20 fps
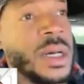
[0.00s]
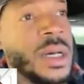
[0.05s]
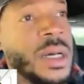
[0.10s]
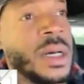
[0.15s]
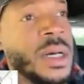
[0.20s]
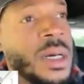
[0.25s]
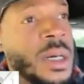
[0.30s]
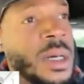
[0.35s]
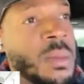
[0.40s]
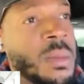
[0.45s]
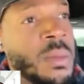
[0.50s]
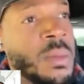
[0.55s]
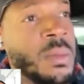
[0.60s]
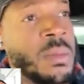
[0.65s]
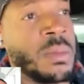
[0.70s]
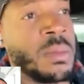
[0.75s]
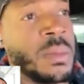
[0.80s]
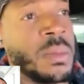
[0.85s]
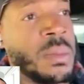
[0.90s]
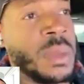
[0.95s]
and,
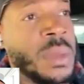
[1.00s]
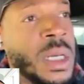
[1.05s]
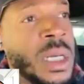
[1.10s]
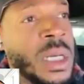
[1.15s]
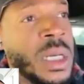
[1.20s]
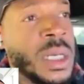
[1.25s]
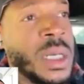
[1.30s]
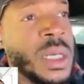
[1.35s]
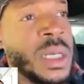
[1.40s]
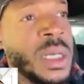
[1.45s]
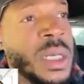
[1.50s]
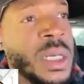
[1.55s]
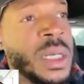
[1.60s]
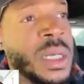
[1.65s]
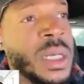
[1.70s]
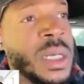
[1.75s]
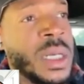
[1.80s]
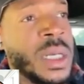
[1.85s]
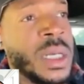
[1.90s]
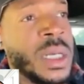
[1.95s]
um, and,
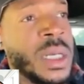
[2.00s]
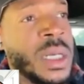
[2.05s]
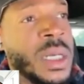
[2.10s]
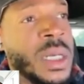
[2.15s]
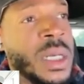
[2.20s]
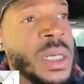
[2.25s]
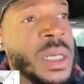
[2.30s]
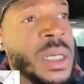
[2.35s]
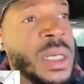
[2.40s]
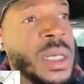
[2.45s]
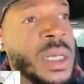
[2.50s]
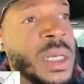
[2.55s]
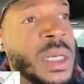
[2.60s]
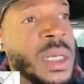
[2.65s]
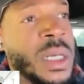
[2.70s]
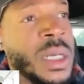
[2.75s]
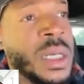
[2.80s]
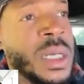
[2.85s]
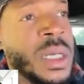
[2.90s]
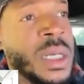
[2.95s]
and
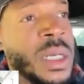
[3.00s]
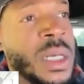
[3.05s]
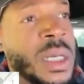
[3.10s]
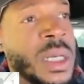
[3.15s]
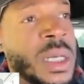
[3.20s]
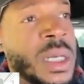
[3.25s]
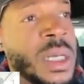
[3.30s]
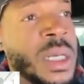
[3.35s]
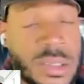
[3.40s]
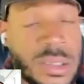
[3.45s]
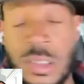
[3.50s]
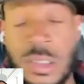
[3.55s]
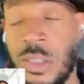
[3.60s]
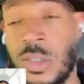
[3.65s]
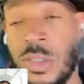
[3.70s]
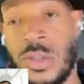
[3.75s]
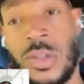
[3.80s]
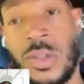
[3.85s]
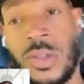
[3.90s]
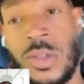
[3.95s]
Hudson Guild.
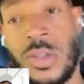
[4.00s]
And,